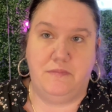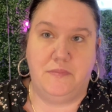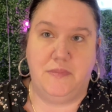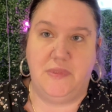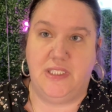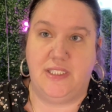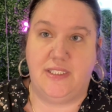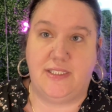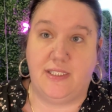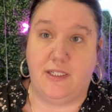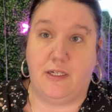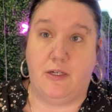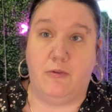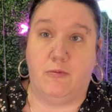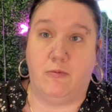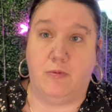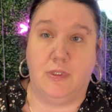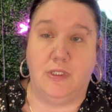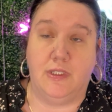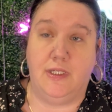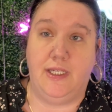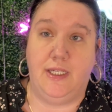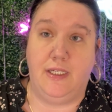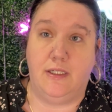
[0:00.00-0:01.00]
it's a
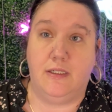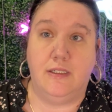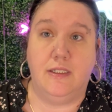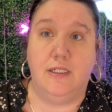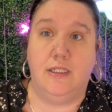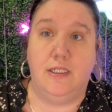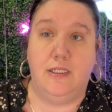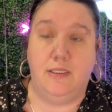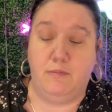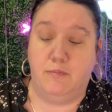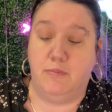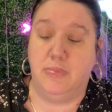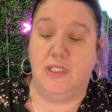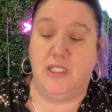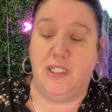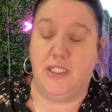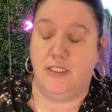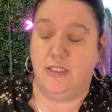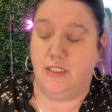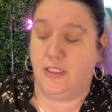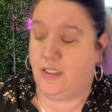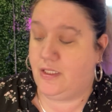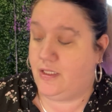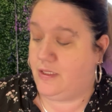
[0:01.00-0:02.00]
really good
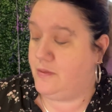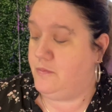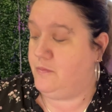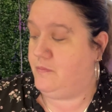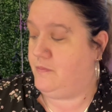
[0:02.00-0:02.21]
blush.